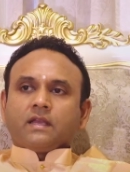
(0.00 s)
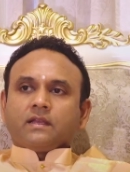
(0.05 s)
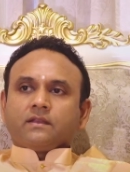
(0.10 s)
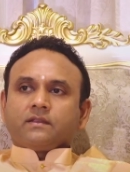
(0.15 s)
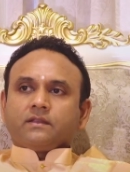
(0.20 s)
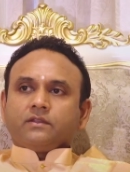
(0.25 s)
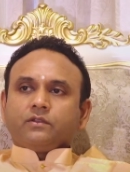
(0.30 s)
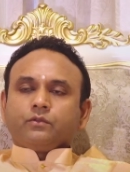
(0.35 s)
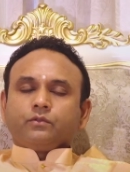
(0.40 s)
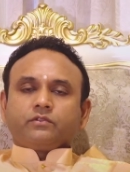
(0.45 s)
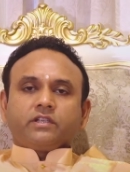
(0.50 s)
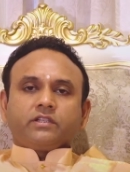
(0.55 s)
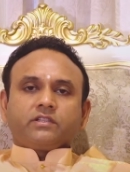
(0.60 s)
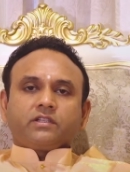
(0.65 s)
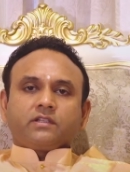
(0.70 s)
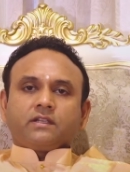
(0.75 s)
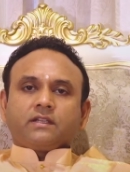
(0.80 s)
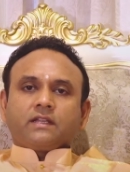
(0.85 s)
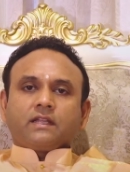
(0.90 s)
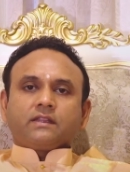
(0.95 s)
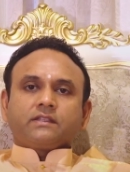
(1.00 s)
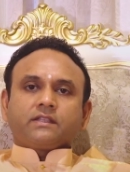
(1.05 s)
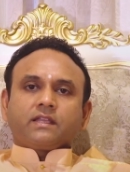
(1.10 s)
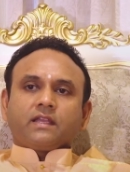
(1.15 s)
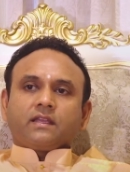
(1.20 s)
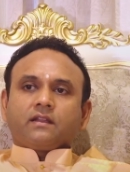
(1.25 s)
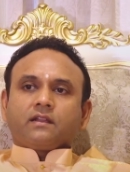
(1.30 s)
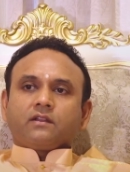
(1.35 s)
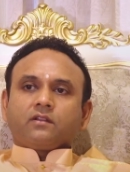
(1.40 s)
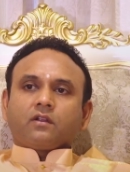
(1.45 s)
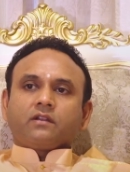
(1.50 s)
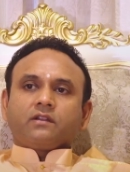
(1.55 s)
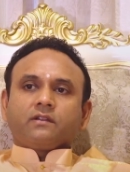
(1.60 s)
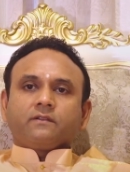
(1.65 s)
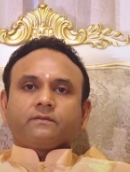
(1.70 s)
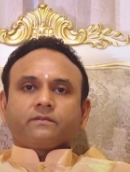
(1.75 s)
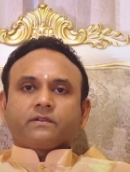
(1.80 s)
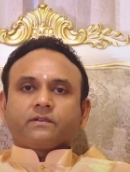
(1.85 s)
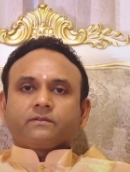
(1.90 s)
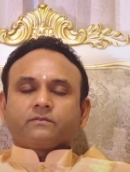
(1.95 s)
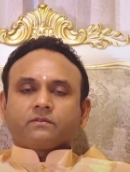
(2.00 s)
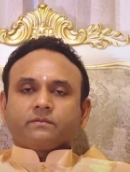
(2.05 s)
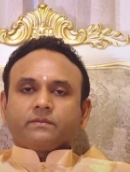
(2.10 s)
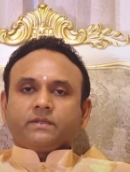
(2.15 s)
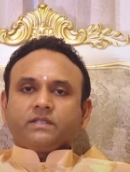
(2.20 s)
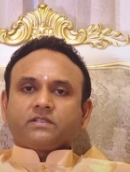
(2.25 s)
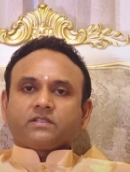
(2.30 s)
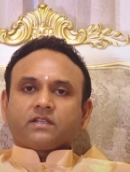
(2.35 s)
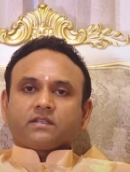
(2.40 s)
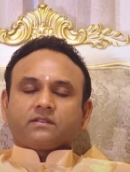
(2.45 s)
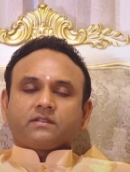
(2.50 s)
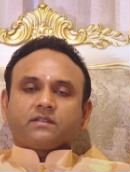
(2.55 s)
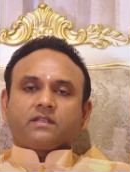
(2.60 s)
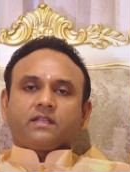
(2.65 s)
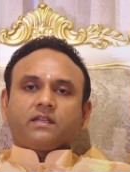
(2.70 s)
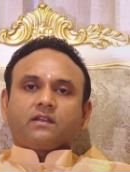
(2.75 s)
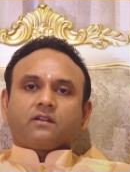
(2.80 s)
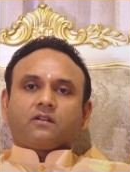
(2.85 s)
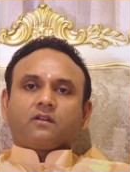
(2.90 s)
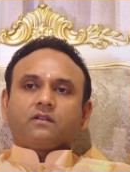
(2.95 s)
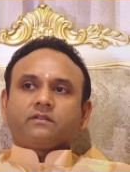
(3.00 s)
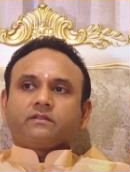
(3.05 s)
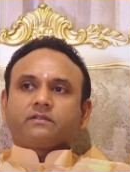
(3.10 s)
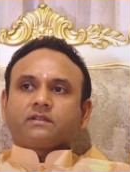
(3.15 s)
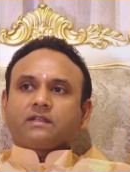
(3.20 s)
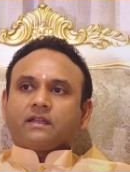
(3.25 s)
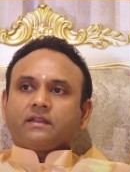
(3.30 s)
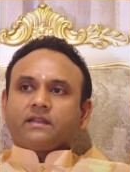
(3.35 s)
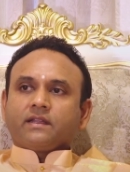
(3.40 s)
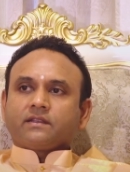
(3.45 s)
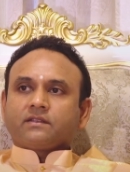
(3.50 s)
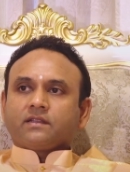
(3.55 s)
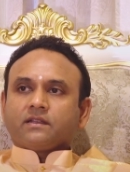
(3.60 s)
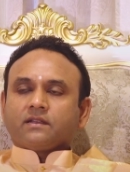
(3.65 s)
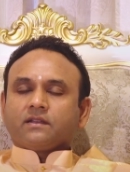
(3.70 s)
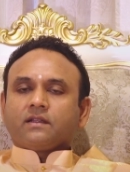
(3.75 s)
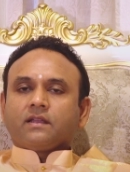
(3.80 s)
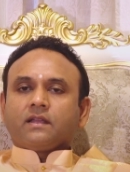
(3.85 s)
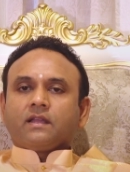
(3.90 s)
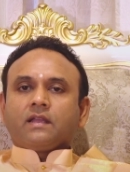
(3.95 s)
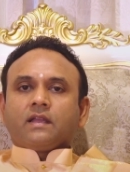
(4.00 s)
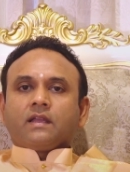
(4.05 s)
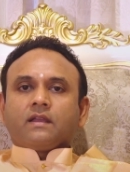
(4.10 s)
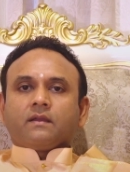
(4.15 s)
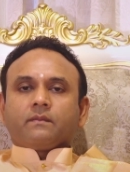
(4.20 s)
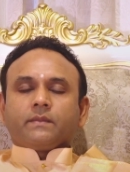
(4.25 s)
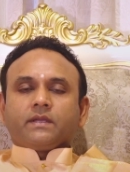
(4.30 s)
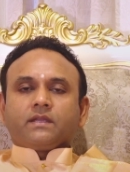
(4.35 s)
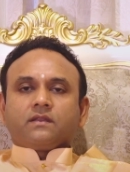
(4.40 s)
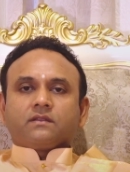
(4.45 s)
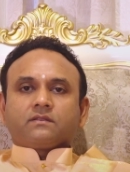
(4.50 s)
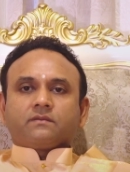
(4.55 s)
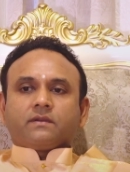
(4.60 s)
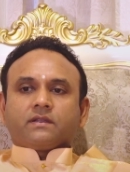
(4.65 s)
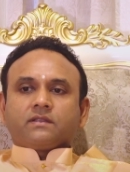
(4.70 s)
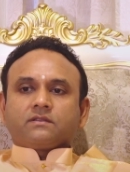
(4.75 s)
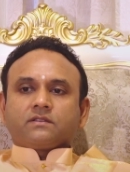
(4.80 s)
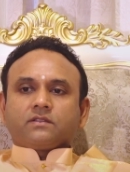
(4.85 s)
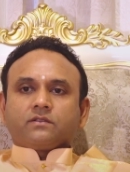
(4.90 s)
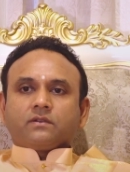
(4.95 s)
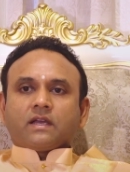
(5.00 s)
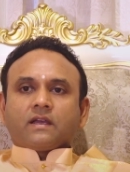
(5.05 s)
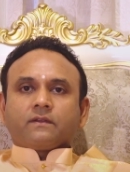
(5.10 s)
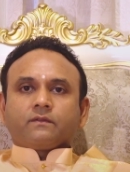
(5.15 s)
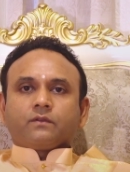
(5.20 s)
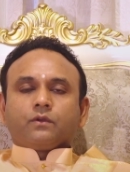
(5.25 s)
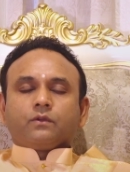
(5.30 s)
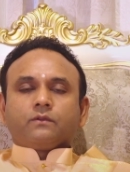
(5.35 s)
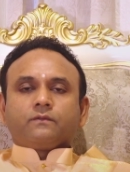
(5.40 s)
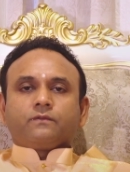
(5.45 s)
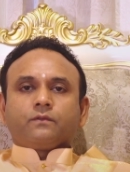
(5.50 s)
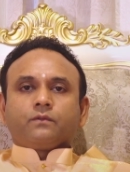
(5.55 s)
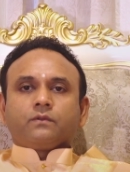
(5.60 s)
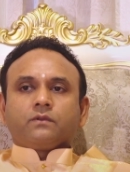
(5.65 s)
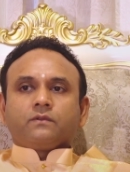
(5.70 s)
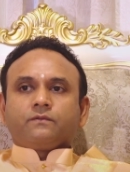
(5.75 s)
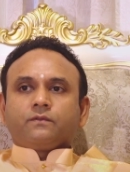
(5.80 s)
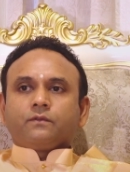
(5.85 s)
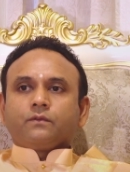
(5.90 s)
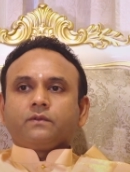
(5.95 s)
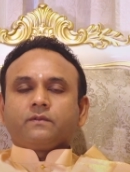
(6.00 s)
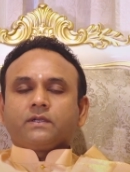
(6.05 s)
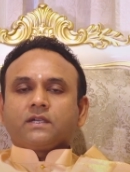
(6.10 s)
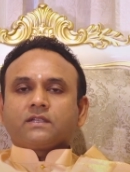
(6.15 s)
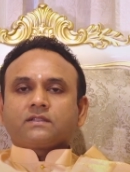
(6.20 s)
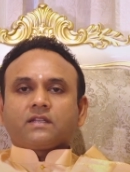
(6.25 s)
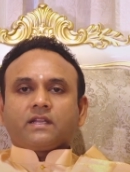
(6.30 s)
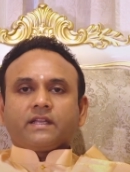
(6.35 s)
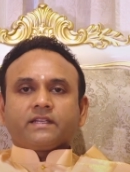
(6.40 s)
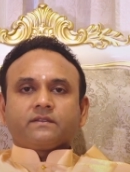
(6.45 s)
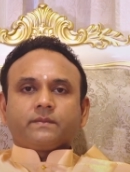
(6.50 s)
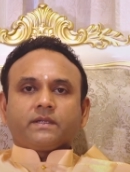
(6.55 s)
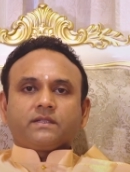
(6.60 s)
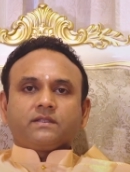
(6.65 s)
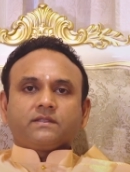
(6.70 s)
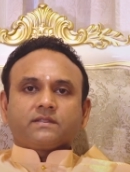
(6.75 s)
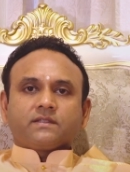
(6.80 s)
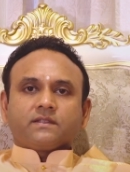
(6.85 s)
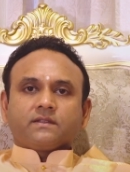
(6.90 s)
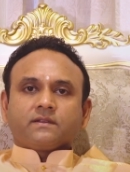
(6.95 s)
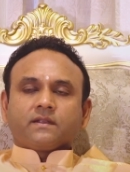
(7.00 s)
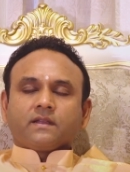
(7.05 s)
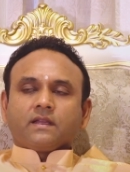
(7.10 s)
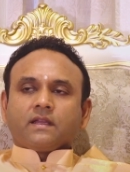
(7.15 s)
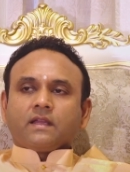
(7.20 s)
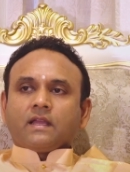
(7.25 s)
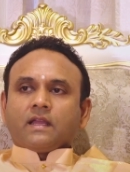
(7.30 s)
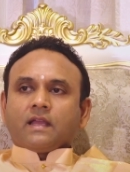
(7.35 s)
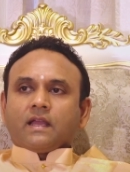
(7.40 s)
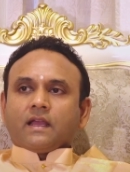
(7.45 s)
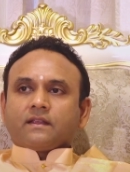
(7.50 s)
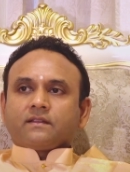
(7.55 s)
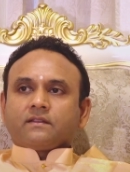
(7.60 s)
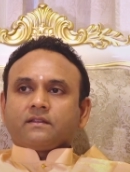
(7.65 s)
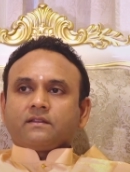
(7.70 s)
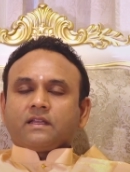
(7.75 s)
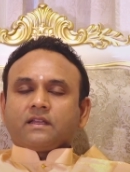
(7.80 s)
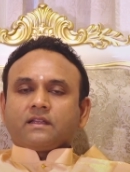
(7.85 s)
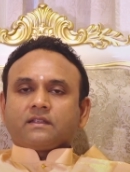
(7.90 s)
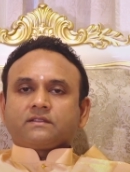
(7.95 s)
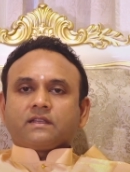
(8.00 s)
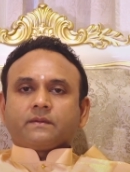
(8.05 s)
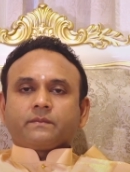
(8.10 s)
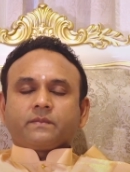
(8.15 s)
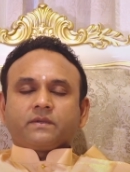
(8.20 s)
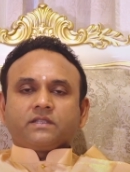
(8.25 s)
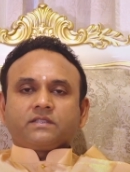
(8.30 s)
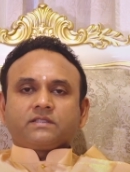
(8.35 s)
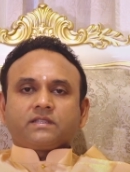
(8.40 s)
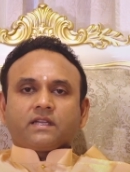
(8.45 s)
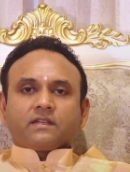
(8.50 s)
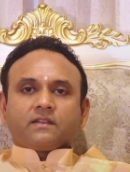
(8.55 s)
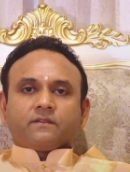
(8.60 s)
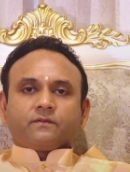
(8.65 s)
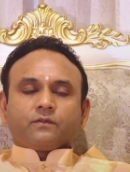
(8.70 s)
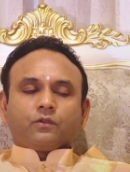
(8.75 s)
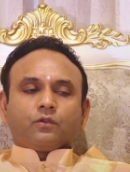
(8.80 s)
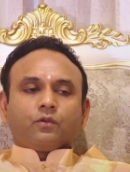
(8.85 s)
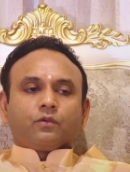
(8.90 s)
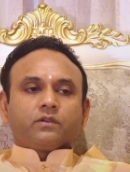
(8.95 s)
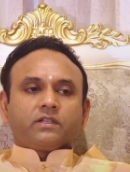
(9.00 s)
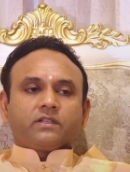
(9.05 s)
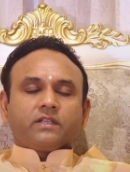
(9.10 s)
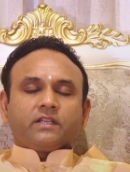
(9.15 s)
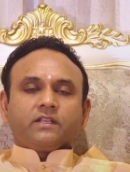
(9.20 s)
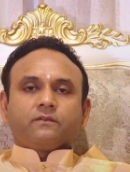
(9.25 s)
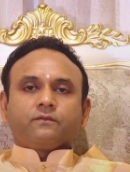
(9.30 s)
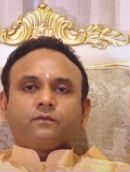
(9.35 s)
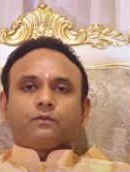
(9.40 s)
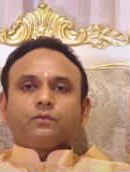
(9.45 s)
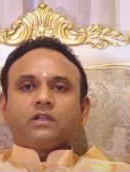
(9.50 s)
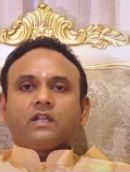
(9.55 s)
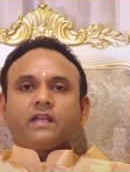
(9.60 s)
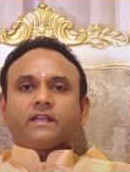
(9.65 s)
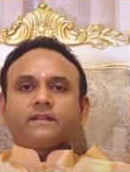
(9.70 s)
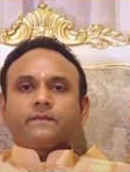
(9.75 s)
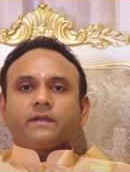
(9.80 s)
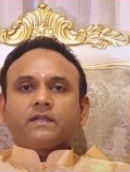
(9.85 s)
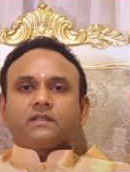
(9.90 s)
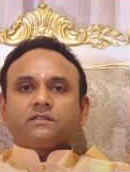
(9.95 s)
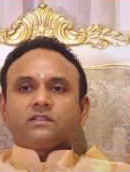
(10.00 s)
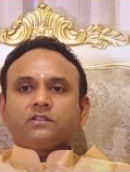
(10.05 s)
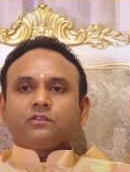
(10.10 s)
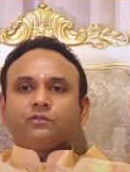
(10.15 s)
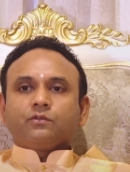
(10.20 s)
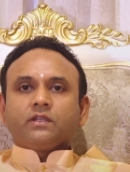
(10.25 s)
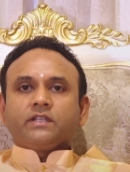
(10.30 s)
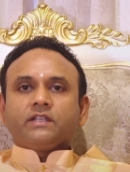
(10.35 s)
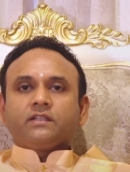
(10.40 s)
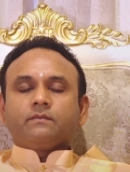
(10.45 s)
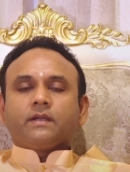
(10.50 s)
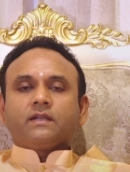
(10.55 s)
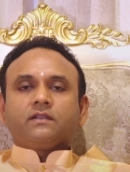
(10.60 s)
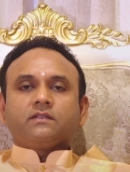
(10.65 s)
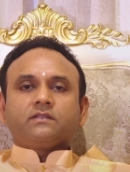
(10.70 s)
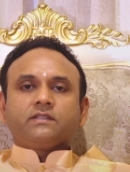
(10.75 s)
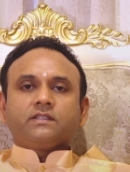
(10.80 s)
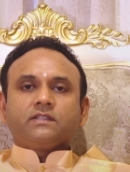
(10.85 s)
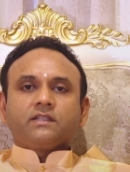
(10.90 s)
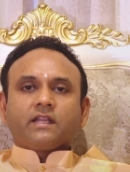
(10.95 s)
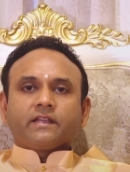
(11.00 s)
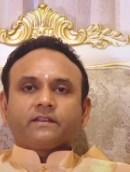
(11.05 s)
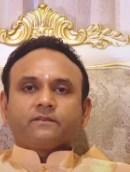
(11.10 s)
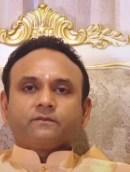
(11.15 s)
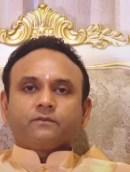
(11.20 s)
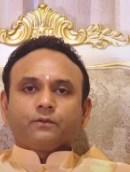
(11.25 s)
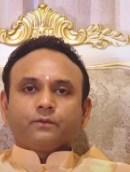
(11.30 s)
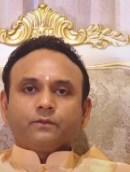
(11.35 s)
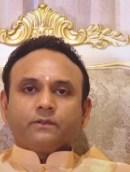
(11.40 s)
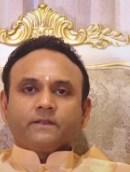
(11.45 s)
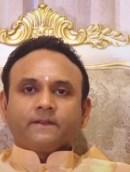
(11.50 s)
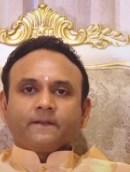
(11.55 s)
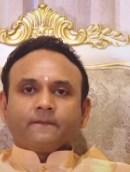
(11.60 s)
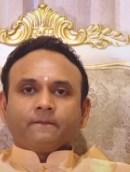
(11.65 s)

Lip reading: See, nutrition and healthcare are not different from each other. They are all connected. Because once you have good food, food works like medicine. As somebody said, if you don't eat food like medicine, you'll eat medicine like food.